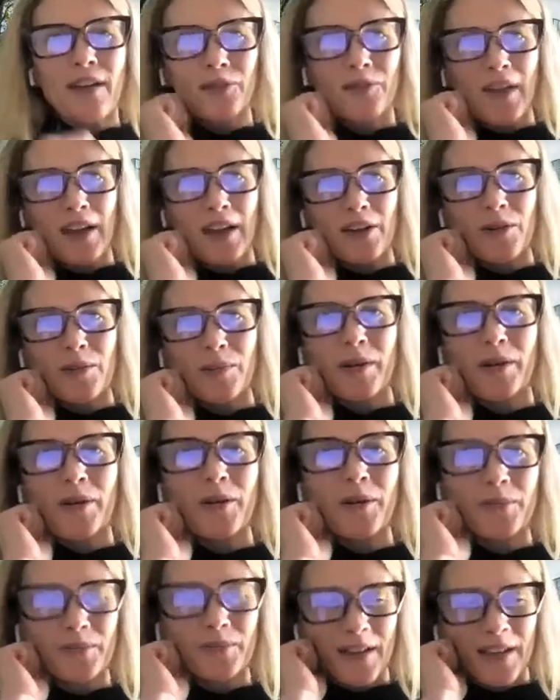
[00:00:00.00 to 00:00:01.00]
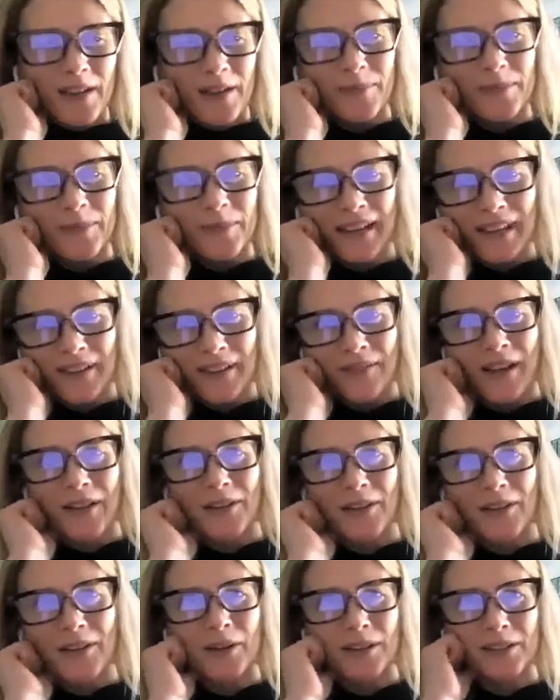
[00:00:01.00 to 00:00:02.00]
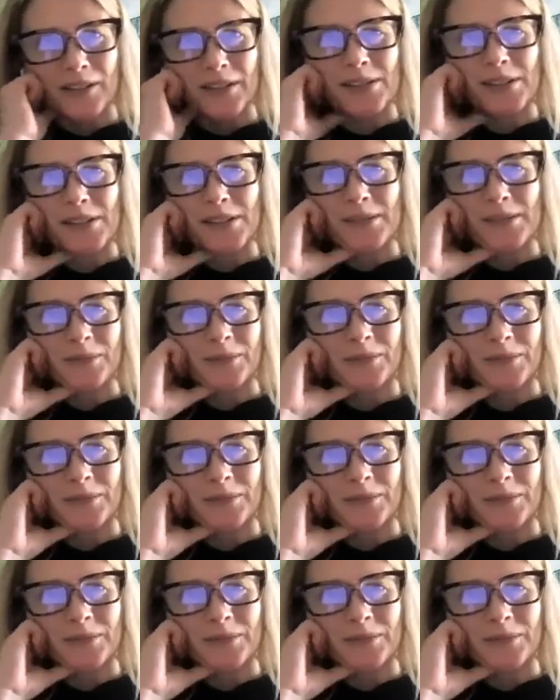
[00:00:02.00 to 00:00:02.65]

after Vanderbilt? Any final words?